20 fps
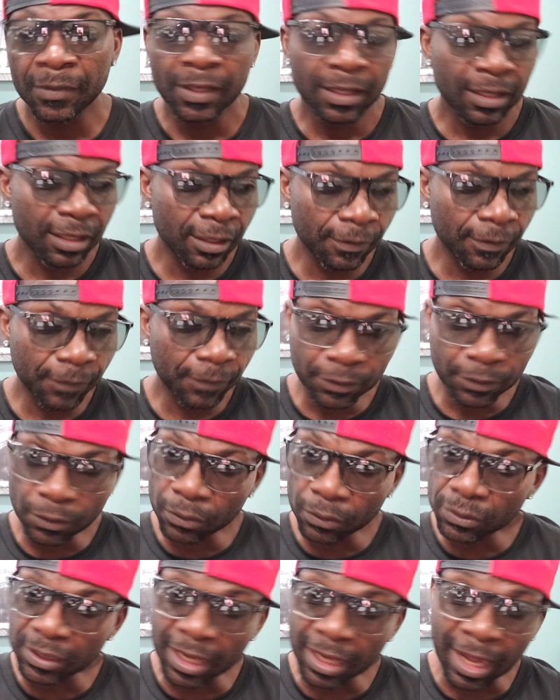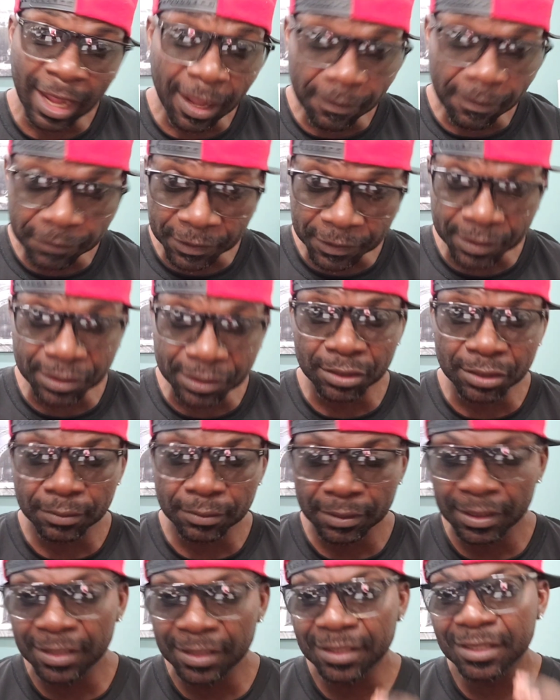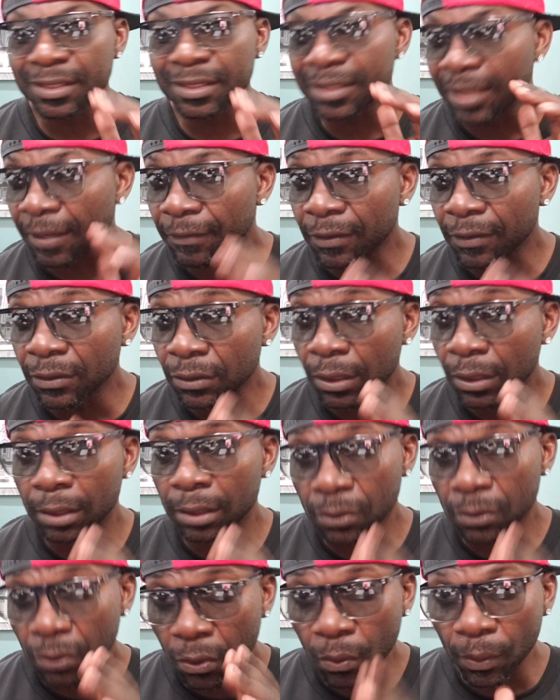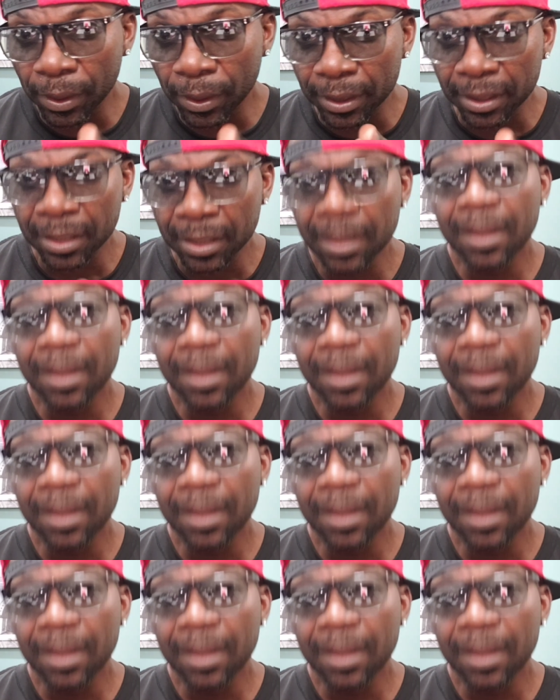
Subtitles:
If it does average, it's a $7 coin.